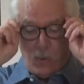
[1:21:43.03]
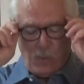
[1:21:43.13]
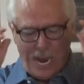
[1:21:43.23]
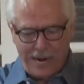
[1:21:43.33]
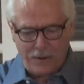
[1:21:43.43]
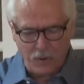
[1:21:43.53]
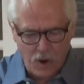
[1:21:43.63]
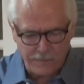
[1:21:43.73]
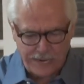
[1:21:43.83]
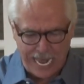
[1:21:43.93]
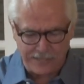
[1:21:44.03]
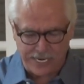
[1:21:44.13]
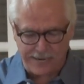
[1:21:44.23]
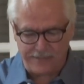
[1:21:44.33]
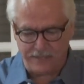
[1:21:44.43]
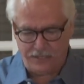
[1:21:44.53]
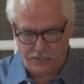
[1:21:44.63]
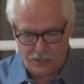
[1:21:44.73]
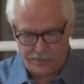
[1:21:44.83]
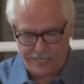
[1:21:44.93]
Well, I don't know if it has anything to
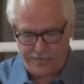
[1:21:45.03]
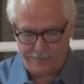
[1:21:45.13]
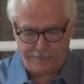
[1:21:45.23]
do with it,